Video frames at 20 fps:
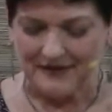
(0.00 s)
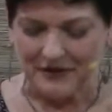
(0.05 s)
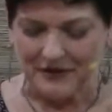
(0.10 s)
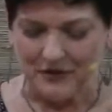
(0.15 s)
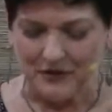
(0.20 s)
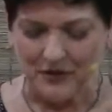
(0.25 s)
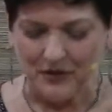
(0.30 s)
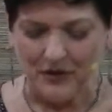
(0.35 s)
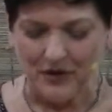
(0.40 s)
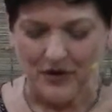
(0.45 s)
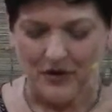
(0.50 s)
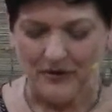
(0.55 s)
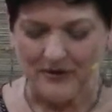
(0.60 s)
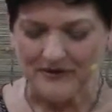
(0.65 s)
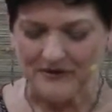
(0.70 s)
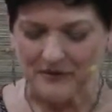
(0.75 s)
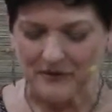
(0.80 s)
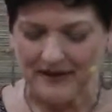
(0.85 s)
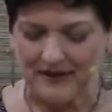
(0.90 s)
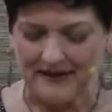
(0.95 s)
You are
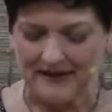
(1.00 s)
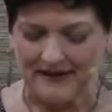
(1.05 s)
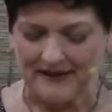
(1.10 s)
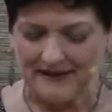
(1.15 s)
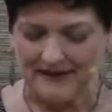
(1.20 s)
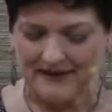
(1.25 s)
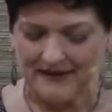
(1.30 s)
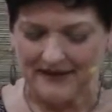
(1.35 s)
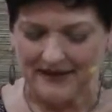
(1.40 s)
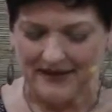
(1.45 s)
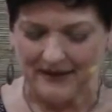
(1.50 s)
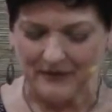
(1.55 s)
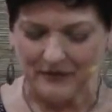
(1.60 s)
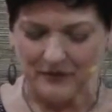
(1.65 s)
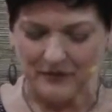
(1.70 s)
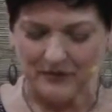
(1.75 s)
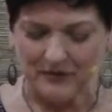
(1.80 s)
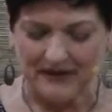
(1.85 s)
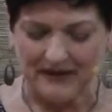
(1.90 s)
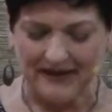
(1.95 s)
always winning at the game
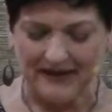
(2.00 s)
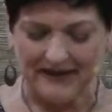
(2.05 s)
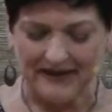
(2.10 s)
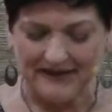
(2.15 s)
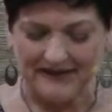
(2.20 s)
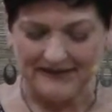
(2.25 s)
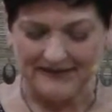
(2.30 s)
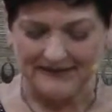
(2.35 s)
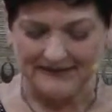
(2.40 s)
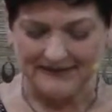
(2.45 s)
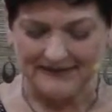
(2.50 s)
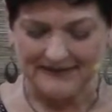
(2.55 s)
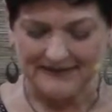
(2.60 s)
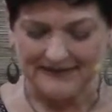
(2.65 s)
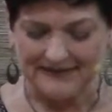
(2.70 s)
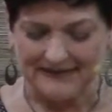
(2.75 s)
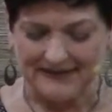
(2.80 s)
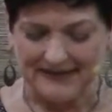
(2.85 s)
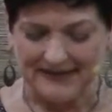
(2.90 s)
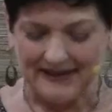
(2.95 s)
you're playing.
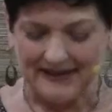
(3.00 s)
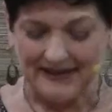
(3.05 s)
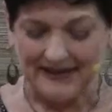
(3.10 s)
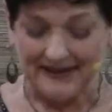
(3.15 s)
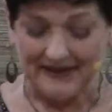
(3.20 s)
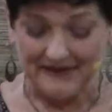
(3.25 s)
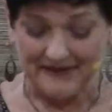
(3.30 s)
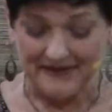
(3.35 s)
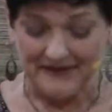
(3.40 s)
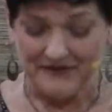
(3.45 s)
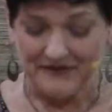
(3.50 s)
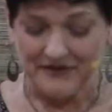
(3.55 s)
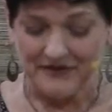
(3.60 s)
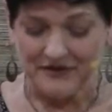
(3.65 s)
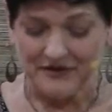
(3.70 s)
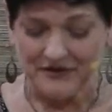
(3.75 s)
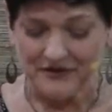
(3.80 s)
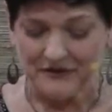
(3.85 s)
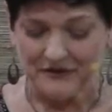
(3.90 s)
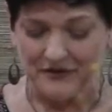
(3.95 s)
And this
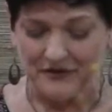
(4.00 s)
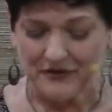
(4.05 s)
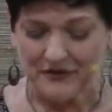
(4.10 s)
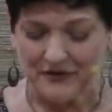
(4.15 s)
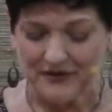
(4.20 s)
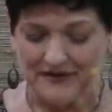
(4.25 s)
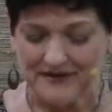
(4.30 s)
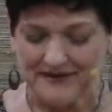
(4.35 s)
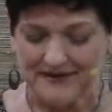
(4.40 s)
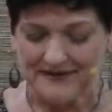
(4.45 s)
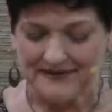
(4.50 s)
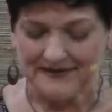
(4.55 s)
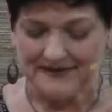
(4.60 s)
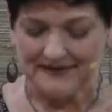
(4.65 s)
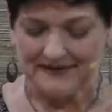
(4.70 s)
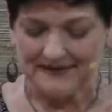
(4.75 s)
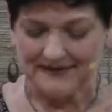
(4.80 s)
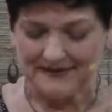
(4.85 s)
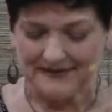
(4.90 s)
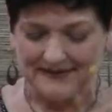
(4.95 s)
vision of yours,
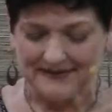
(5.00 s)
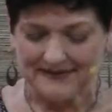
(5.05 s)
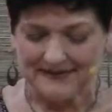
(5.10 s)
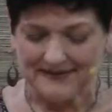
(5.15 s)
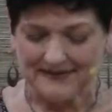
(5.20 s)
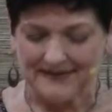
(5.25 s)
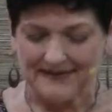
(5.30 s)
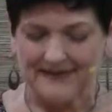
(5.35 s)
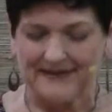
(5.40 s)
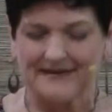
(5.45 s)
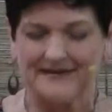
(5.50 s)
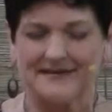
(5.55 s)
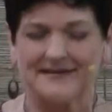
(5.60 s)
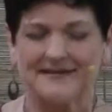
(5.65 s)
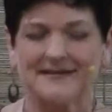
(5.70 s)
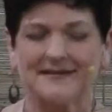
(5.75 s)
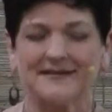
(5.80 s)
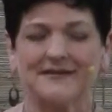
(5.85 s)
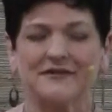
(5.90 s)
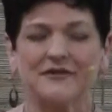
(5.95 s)

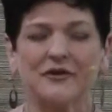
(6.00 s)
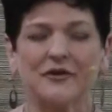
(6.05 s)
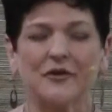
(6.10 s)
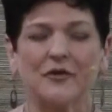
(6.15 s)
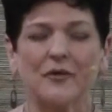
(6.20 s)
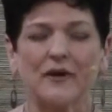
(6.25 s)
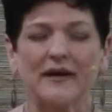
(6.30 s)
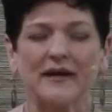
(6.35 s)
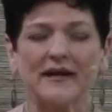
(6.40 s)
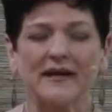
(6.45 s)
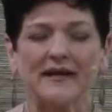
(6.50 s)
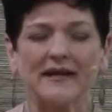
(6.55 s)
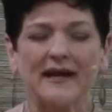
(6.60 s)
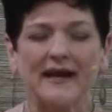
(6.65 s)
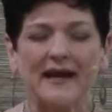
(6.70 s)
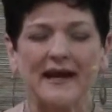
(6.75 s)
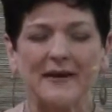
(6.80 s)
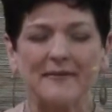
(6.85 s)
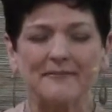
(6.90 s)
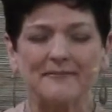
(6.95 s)
this is your winning
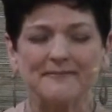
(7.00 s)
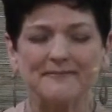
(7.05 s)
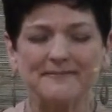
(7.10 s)
game.